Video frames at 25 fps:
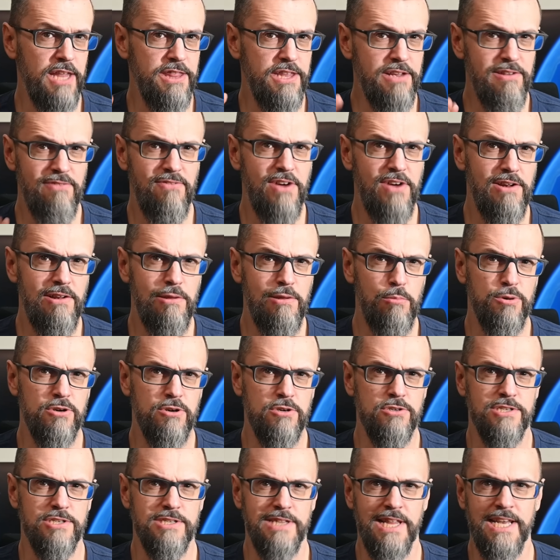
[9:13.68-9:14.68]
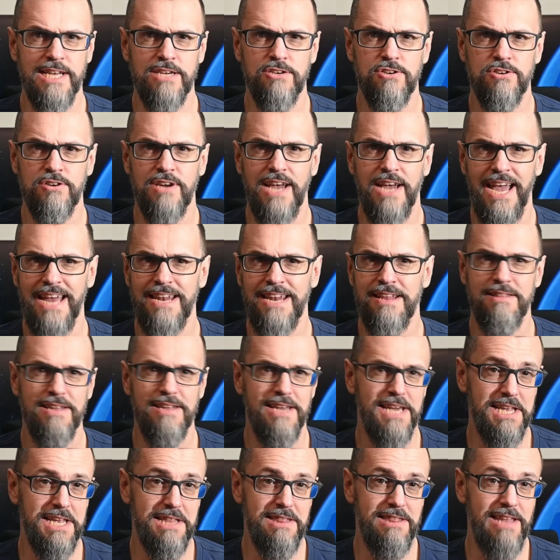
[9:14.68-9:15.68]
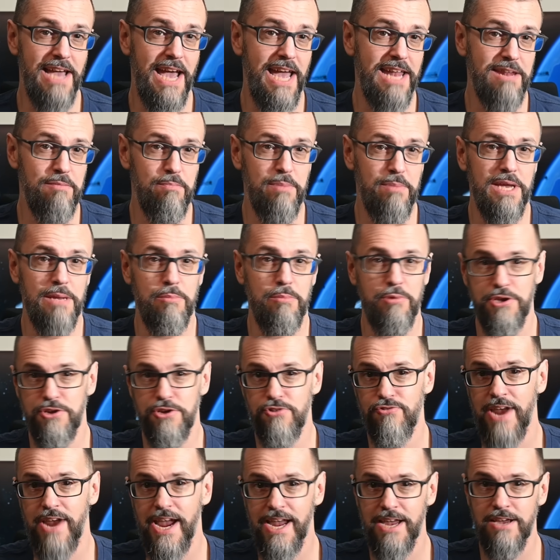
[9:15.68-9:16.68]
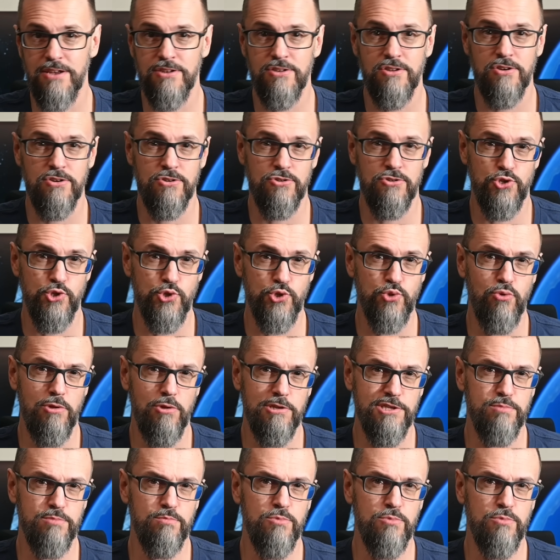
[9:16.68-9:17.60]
developers later added a dead baby Kraken on Joule's